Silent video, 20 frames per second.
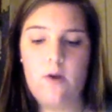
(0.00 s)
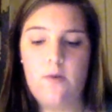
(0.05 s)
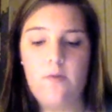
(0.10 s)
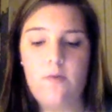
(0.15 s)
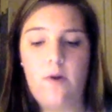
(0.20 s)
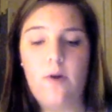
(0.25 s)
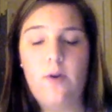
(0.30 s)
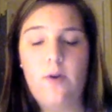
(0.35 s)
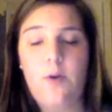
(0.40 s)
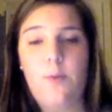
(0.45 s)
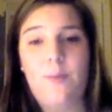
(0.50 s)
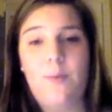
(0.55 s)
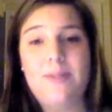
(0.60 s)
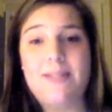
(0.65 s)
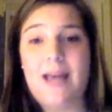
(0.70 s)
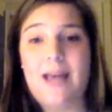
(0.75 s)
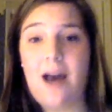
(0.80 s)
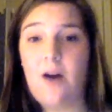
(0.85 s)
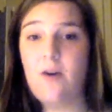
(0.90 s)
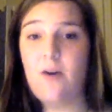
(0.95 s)
Volume is
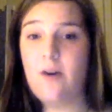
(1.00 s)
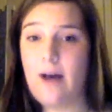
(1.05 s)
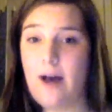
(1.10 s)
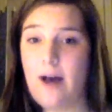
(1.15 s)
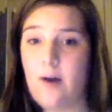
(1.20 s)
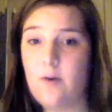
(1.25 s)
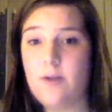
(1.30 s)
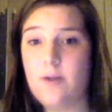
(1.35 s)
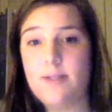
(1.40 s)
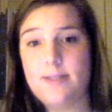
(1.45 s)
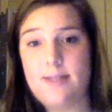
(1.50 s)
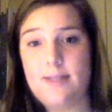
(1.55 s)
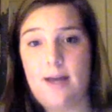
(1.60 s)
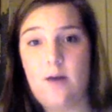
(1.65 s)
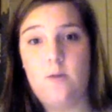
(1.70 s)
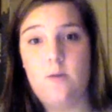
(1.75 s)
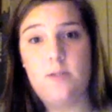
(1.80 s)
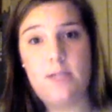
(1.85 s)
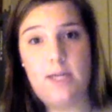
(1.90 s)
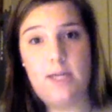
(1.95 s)
how loud a
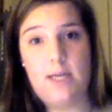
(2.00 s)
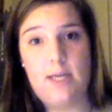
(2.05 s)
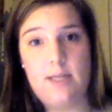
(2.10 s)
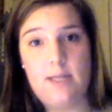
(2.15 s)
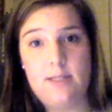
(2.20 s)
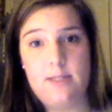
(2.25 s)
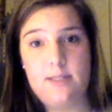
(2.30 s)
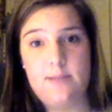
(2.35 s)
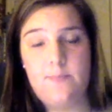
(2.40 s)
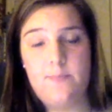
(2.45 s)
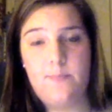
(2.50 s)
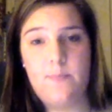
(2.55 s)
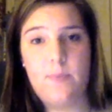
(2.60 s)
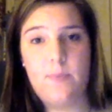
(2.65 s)
sound is,